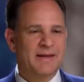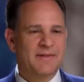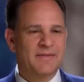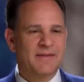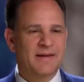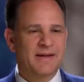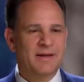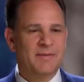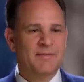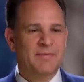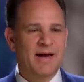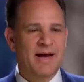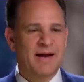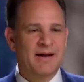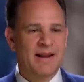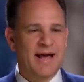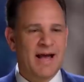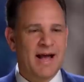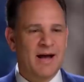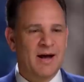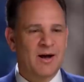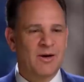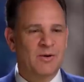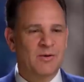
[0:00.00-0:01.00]
I think about
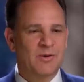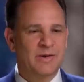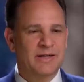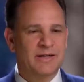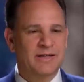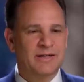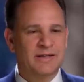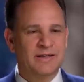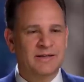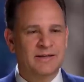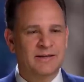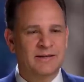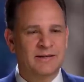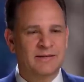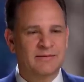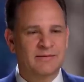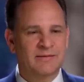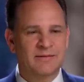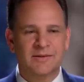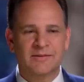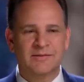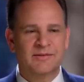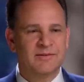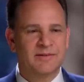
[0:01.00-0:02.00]
how he
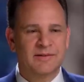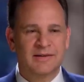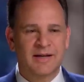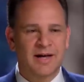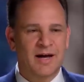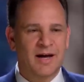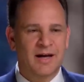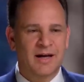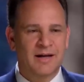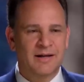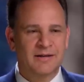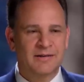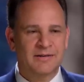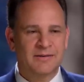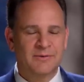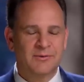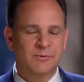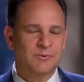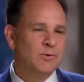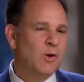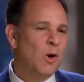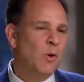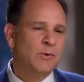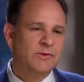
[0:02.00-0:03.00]
listened to God. He
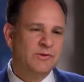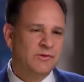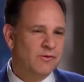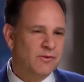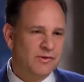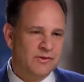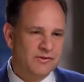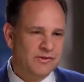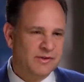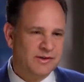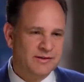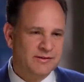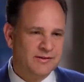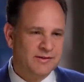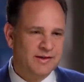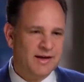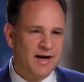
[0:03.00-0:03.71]
was always listening to